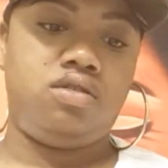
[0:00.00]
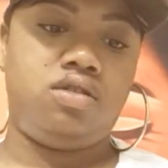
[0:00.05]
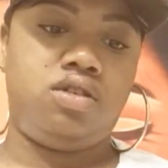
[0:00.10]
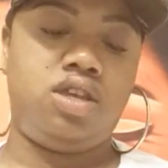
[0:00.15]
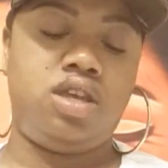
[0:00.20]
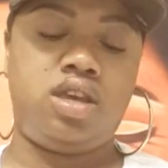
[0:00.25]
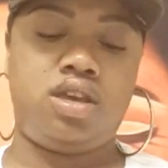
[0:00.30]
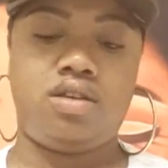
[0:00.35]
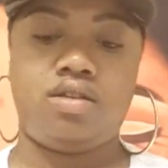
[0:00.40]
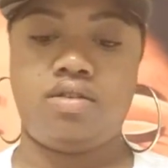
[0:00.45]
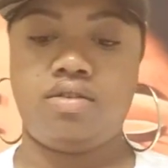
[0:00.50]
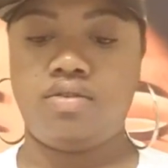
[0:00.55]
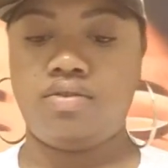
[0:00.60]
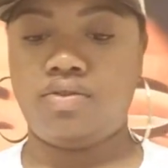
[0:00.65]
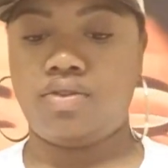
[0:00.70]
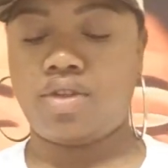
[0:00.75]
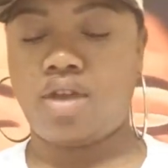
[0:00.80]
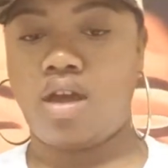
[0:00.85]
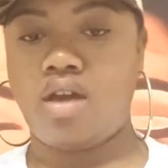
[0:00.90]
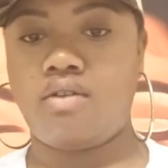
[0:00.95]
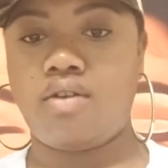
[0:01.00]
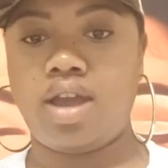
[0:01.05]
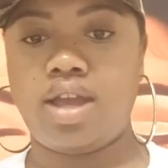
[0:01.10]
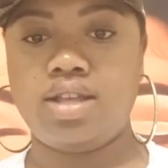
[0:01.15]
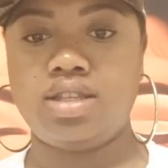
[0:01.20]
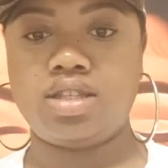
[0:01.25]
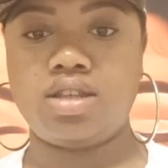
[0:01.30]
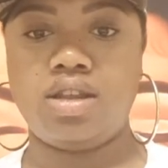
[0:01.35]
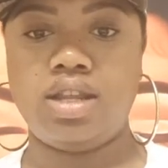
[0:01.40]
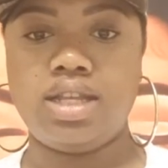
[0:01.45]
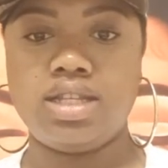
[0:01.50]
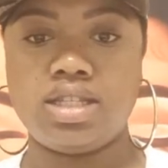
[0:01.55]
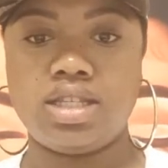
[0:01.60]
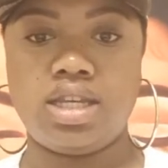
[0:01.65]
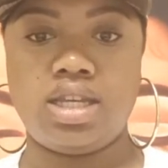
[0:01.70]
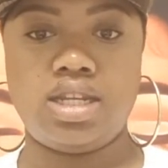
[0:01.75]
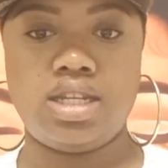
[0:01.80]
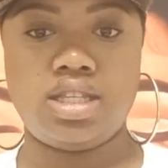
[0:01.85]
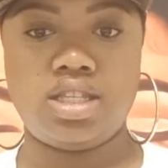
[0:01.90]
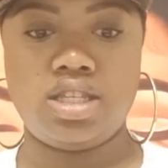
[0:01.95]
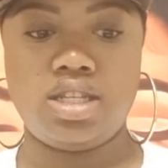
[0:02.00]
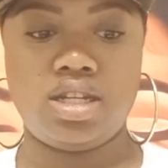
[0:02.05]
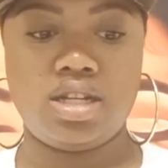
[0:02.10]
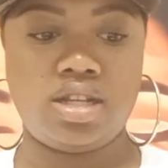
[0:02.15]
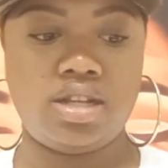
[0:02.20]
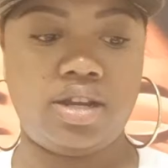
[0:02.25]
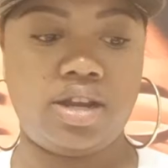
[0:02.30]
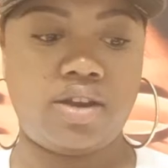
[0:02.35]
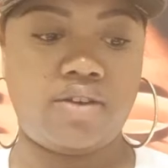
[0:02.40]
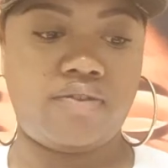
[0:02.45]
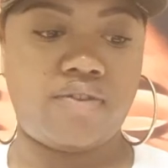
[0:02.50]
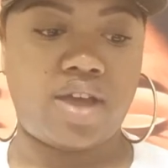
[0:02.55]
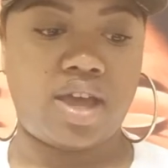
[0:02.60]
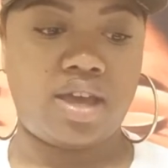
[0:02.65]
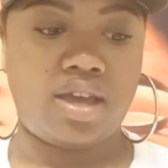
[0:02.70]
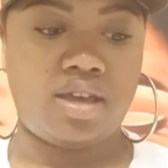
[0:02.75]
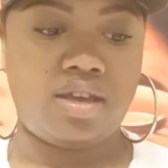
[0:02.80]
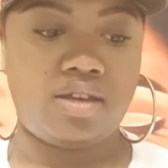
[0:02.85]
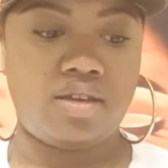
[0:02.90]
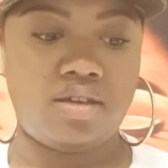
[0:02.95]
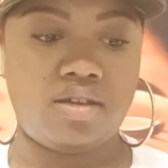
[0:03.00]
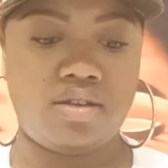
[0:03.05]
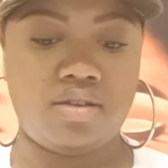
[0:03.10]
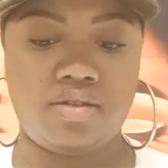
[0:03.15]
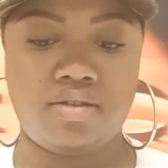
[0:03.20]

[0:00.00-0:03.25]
Yeah. All right, so let's get into the clarifying.